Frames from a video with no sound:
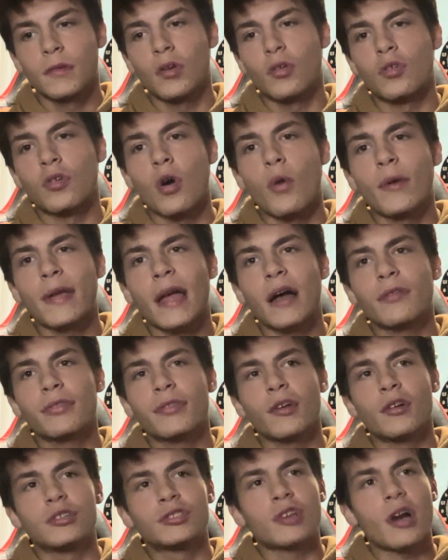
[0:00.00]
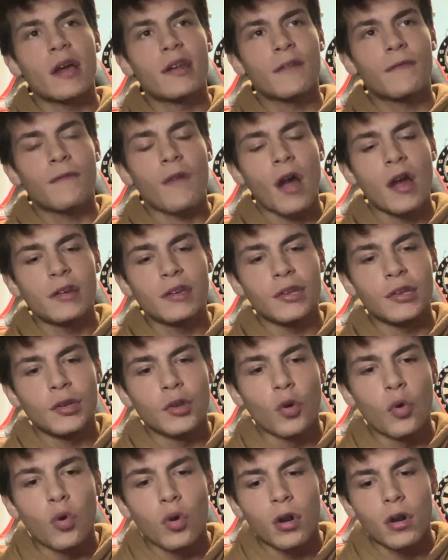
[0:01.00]
Going out there and trying to find
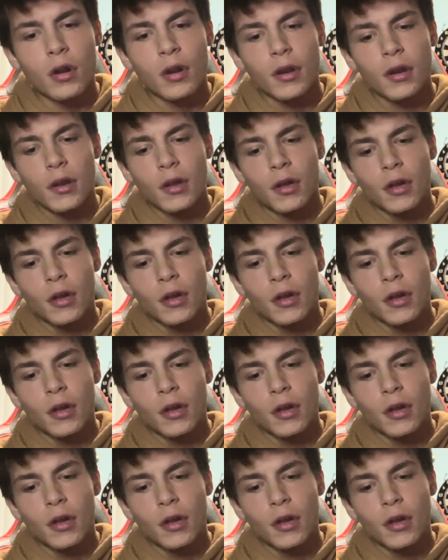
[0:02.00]
your